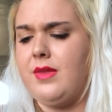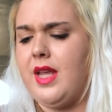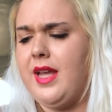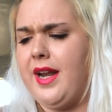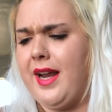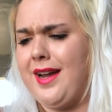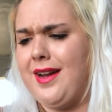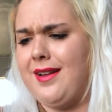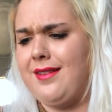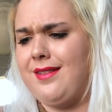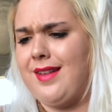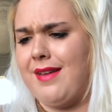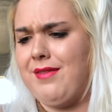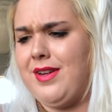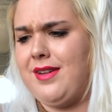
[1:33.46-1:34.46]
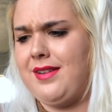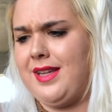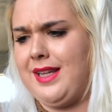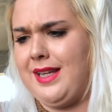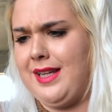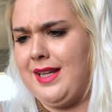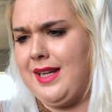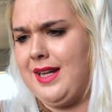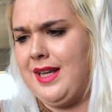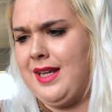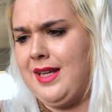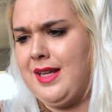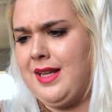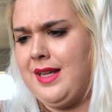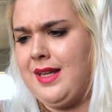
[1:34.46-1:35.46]
and I got 17
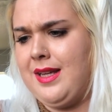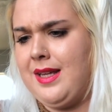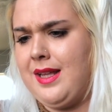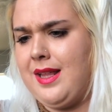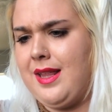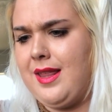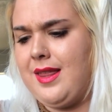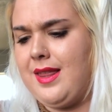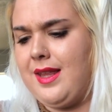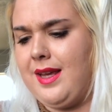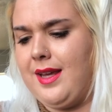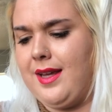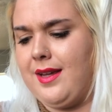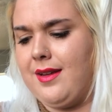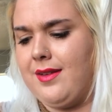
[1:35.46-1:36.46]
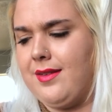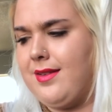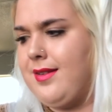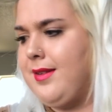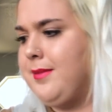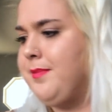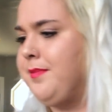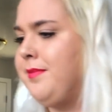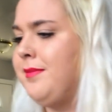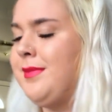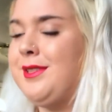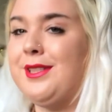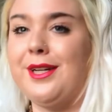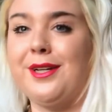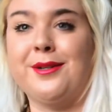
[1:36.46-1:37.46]
things.
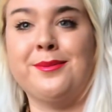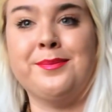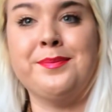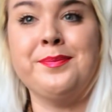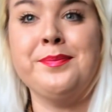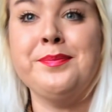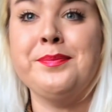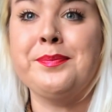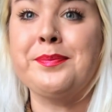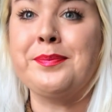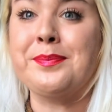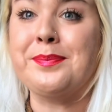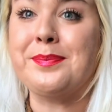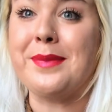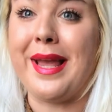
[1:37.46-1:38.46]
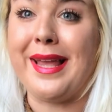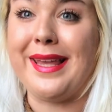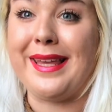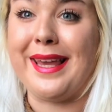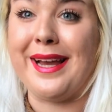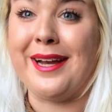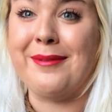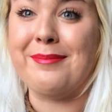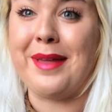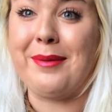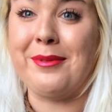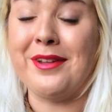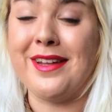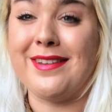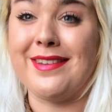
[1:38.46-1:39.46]
So yeah, I'm
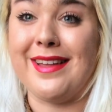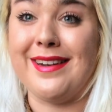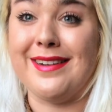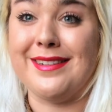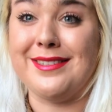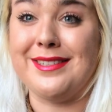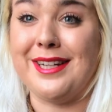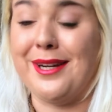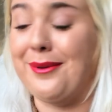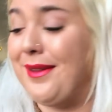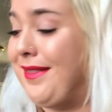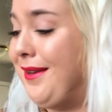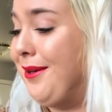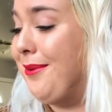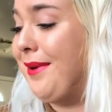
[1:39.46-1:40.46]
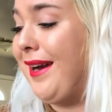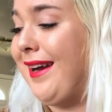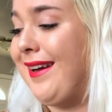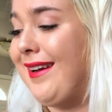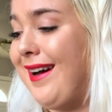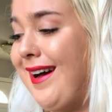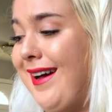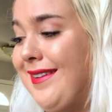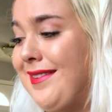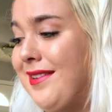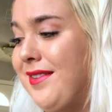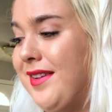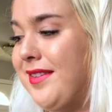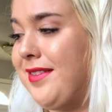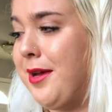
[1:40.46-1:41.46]
really excited to share with you what I got because
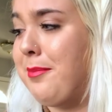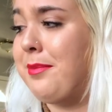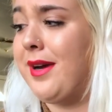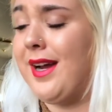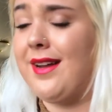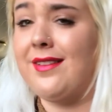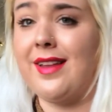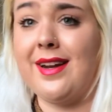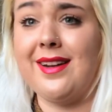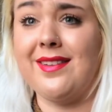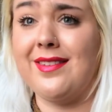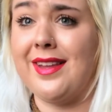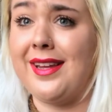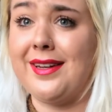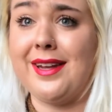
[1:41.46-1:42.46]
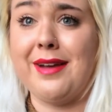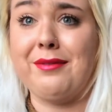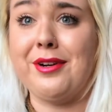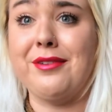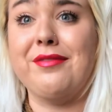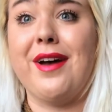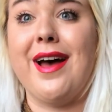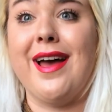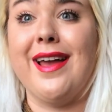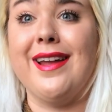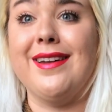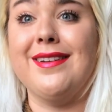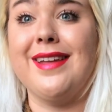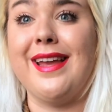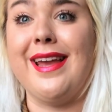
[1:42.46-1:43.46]
there's some brands I just like never
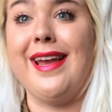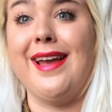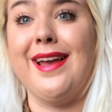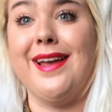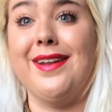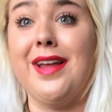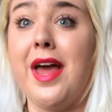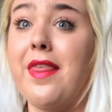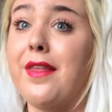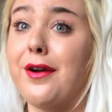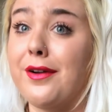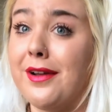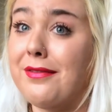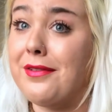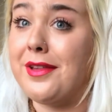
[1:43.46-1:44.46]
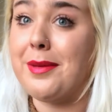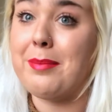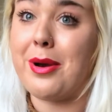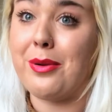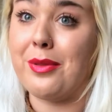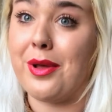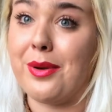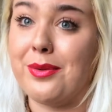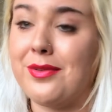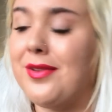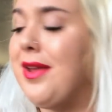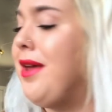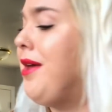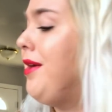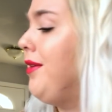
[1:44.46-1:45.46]
find and they're definitely bolos.
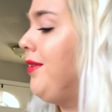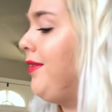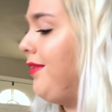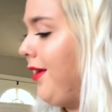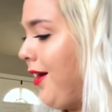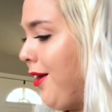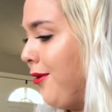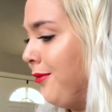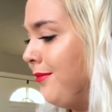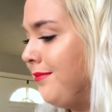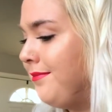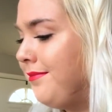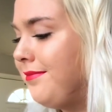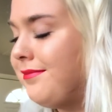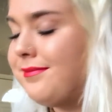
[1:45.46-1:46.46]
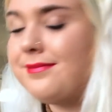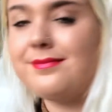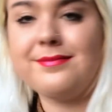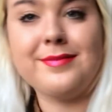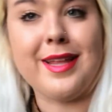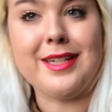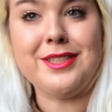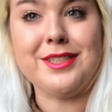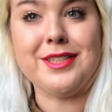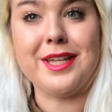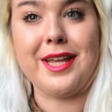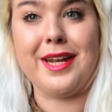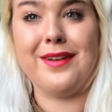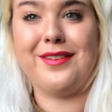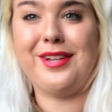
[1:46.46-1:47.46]
So let's just
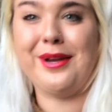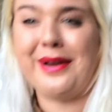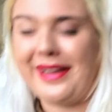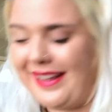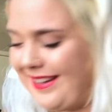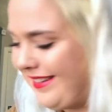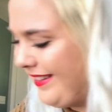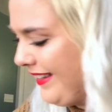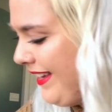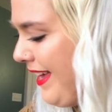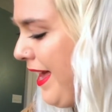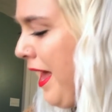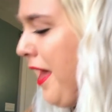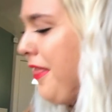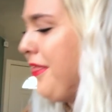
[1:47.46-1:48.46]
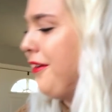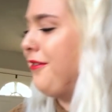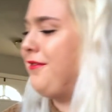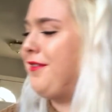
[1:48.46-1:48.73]
get into it. The